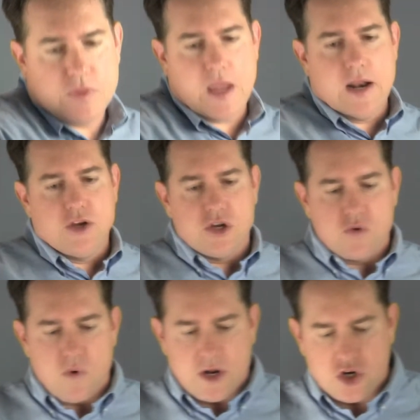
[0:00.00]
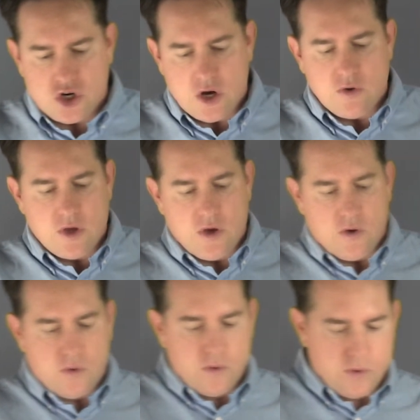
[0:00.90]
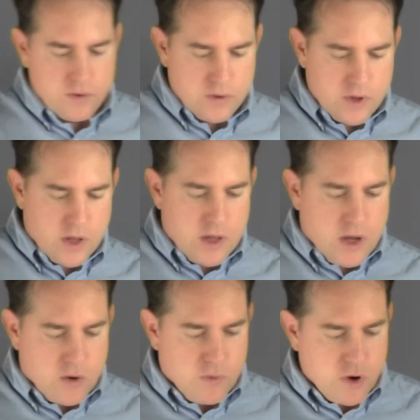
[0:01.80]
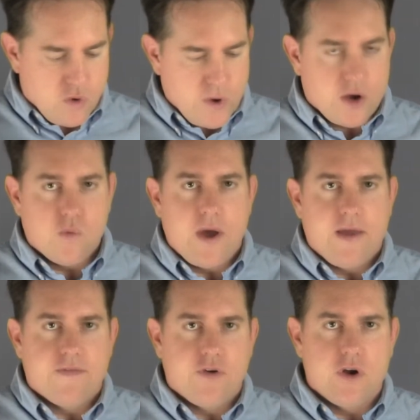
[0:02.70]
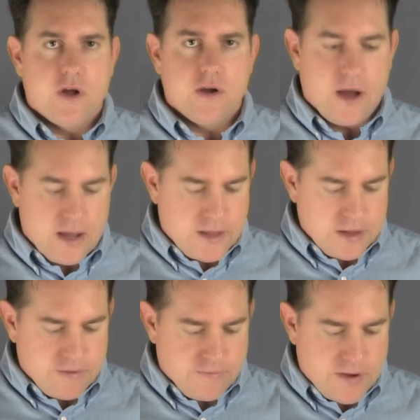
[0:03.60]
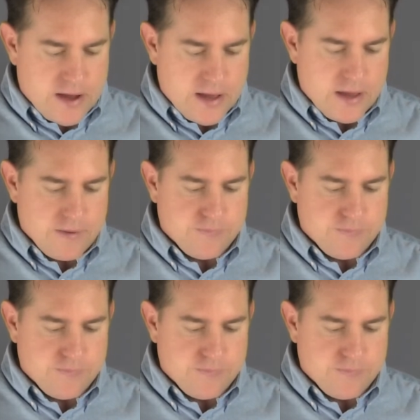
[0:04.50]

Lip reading: And I just want to show you a real quick way for you to identify